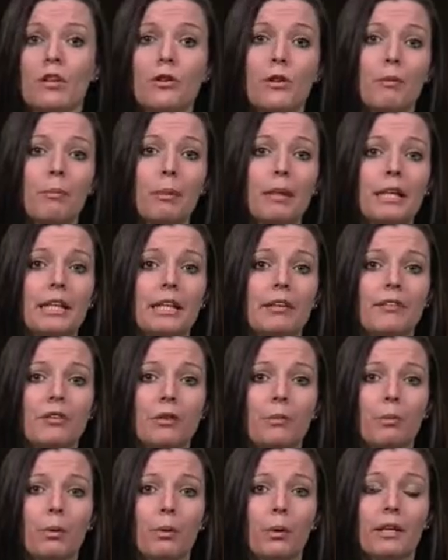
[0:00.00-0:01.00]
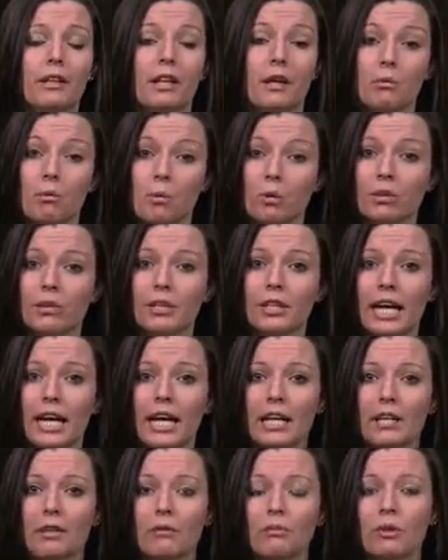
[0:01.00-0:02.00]
the police deploying their water
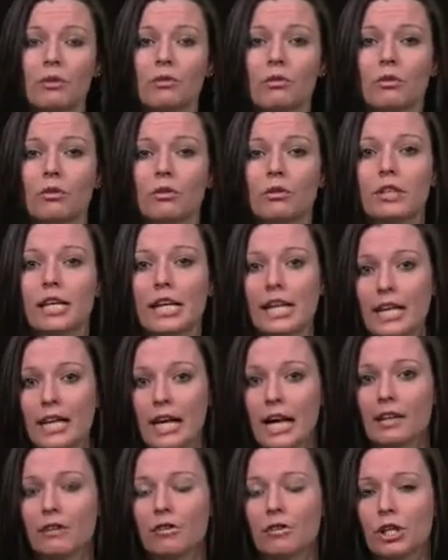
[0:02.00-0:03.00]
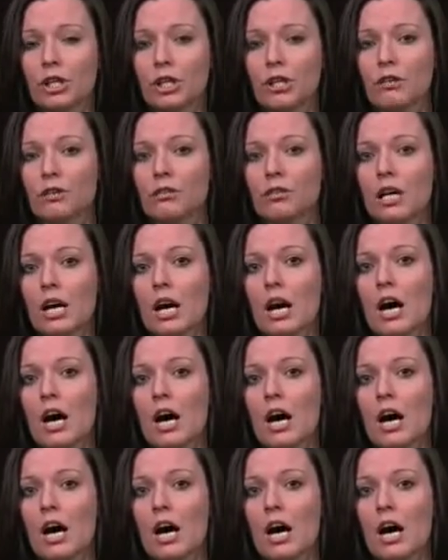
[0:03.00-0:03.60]
cannon, we saw tear gas used.